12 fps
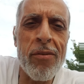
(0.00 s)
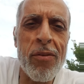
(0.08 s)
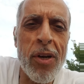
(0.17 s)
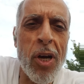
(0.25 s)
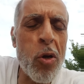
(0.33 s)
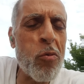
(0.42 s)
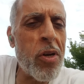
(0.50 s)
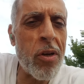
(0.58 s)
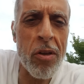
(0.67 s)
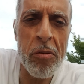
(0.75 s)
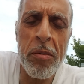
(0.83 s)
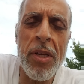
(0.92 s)
Pharaoh will
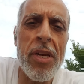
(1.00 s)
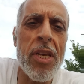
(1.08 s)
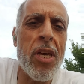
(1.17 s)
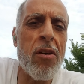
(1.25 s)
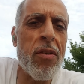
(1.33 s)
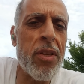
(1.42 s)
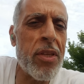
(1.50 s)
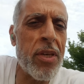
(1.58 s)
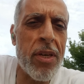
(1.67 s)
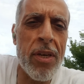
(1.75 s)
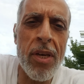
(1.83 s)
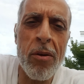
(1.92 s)
not believe, and
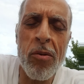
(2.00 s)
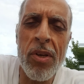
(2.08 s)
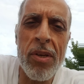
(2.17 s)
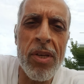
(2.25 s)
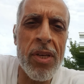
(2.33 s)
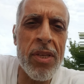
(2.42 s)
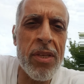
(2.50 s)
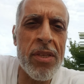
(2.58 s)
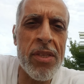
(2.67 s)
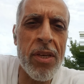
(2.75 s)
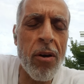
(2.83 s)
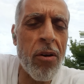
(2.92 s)
he will
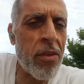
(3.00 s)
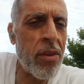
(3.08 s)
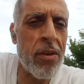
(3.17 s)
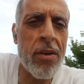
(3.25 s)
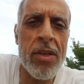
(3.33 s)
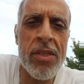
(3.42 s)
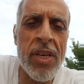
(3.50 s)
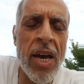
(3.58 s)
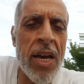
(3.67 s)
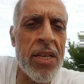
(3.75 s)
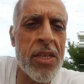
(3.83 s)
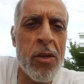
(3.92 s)
see all the
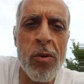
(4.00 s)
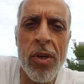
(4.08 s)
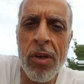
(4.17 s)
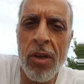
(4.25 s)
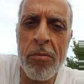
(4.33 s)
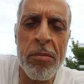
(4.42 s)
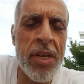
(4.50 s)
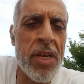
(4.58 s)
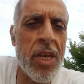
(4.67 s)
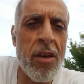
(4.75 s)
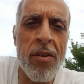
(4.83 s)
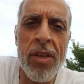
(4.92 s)
signs, he will not
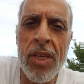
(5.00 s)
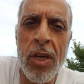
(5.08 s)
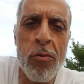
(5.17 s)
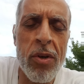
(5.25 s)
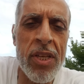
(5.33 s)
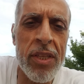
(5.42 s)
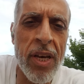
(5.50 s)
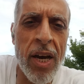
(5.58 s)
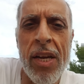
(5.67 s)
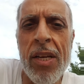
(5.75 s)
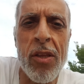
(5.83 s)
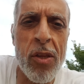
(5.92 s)
believe, and he will
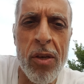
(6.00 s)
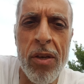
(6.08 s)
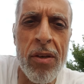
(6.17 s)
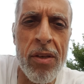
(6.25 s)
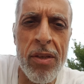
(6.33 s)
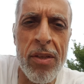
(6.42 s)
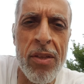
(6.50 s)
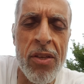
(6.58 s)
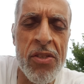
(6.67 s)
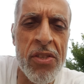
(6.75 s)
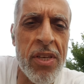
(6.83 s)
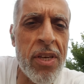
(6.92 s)
die in
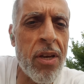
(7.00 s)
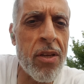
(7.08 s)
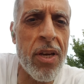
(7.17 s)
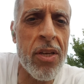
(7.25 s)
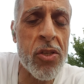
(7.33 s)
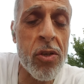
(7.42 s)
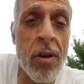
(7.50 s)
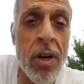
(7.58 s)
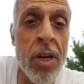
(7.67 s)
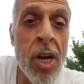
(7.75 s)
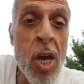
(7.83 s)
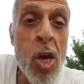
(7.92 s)
the sea, and so
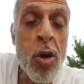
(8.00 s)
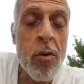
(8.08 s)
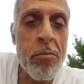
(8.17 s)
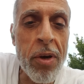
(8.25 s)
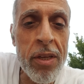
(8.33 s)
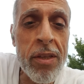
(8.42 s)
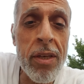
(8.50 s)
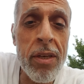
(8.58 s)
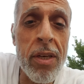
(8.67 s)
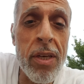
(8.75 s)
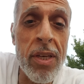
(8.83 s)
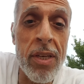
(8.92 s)
on. But
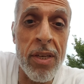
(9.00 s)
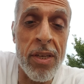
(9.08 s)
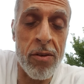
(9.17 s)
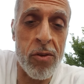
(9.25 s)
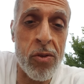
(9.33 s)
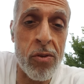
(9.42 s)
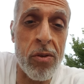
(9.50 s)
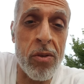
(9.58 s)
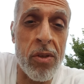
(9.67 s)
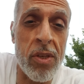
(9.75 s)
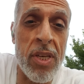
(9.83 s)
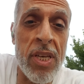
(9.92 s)

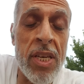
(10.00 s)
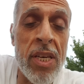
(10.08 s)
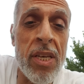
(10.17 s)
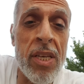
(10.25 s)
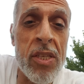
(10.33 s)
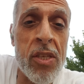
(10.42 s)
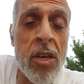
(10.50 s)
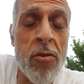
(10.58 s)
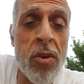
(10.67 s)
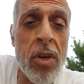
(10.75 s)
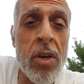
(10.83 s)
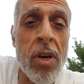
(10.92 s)
he's
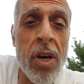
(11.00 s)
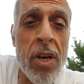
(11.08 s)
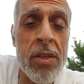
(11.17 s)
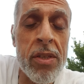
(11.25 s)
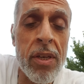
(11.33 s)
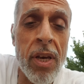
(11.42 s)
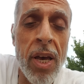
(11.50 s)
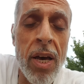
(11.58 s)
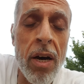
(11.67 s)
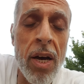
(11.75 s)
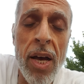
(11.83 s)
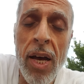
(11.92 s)
giving us,
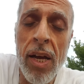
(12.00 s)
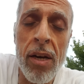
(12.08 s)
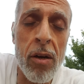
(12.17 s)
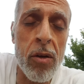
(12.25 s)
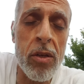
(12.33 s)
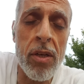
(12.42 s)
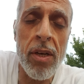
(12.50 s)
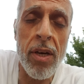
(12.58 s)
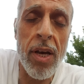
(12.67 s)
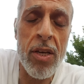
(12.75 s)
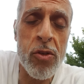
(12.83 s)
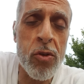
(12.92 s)

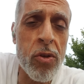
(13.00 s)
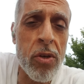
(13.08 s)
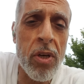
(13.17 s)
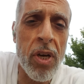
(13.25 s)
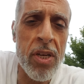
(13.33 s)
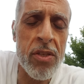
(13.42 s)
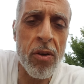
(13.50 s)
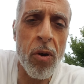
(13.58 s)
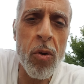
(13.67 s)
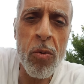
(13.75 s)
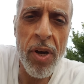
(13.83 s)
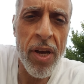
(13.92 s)
as
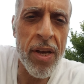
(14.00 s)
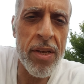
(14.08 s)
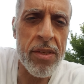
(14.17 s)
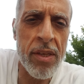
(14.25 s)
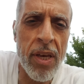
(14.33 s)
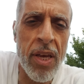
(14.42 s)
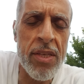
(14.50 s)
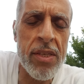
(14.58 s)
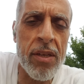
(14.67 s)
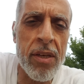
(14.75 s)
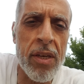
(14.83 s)
always, as